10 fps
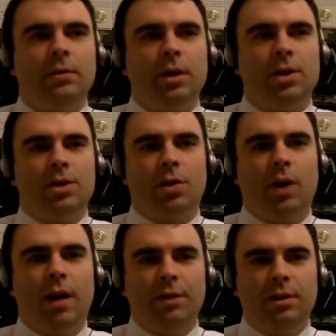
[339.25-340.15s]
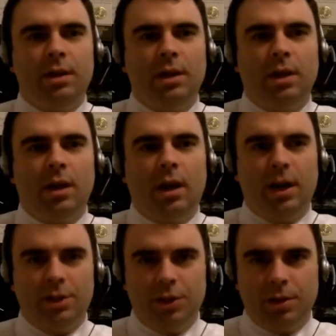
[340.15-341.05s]
So having the
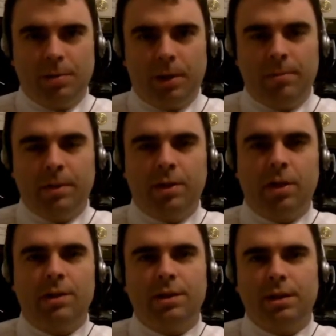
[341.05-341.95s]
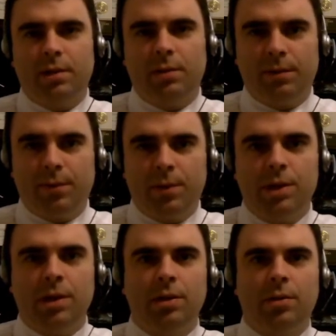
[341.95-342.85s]
hygiene department constantly
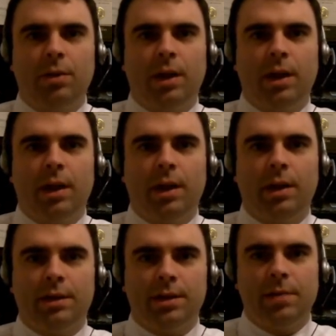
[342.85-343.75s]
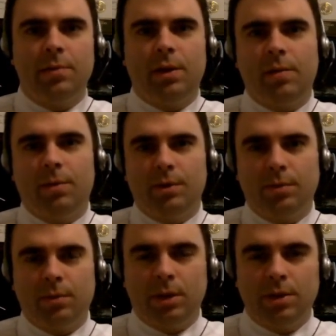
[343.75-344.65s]
reinforcing you, and at the same time what
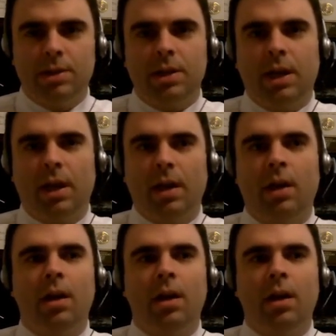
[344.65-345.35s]
you're saying,